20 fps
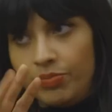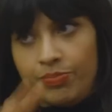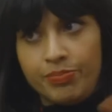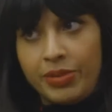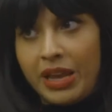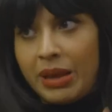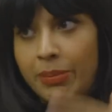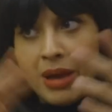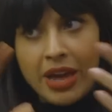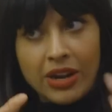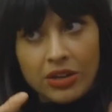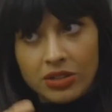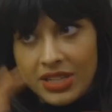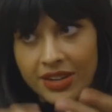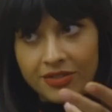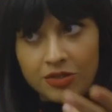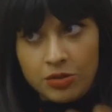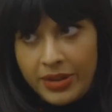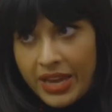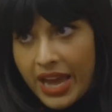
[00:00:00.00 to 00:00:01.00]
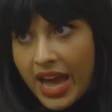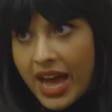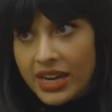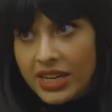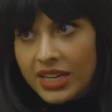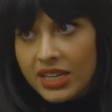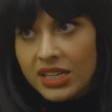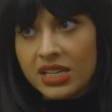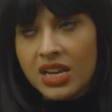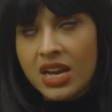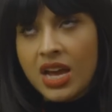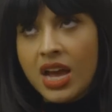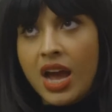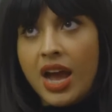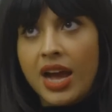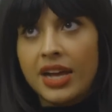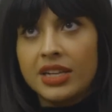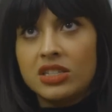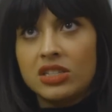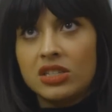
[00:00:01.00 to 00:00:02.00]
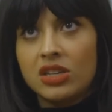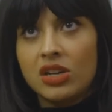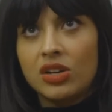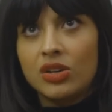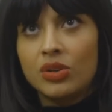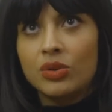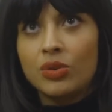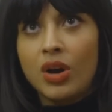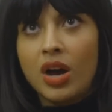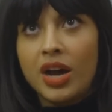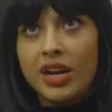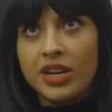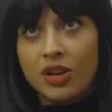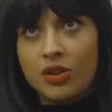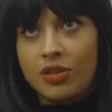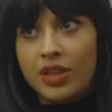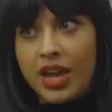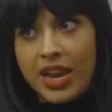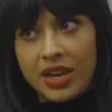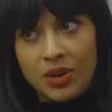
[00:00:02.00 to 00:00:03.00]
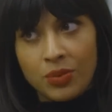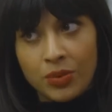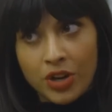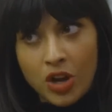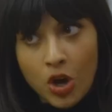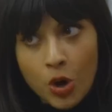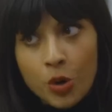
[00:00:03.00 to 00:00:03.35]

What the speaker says: big panels have to be added. And so I know that anyone